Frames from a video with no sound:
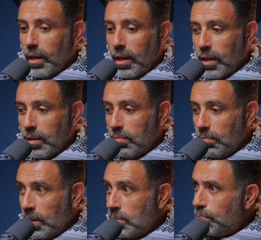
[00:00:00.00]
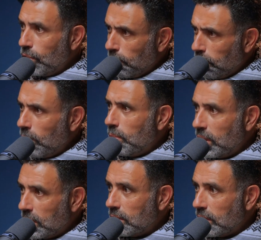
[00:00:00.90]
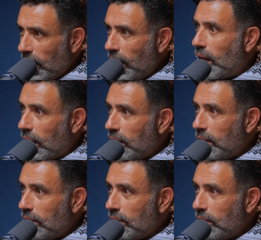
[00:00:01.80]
has put a bomb on his car.